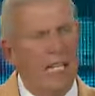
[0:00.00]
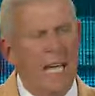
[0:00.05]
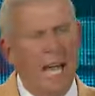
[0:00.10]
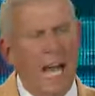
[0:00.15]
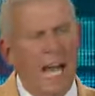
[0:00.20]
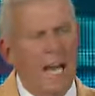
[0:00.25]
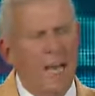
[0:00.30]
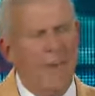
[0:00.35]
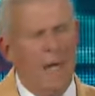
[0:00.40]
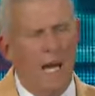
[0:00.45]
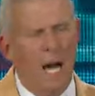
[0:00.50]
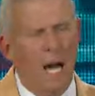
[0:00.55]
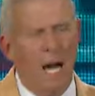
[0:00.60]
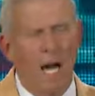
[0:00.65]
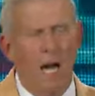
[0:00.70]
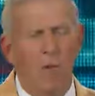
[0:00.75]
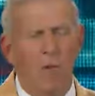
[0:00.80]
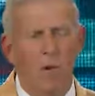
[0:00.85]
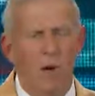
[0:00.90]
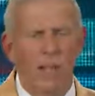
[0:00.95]
game in a
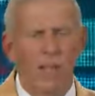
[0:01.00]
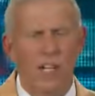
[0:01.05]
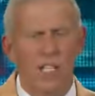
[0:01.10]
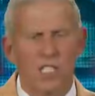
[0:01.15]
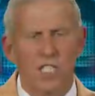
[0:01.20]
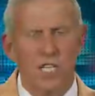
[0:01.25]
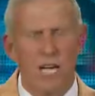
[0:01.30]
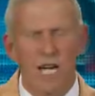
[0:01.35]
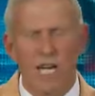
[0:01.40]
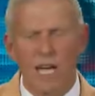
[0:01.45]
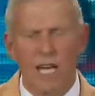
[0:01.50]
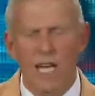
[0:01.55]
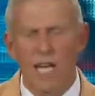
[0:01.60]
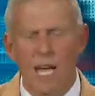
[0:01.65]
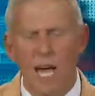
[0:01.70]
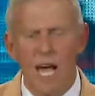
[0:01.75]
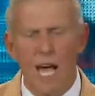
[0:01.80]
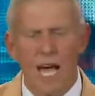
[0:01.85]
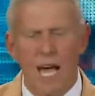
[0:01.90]
hot weather city,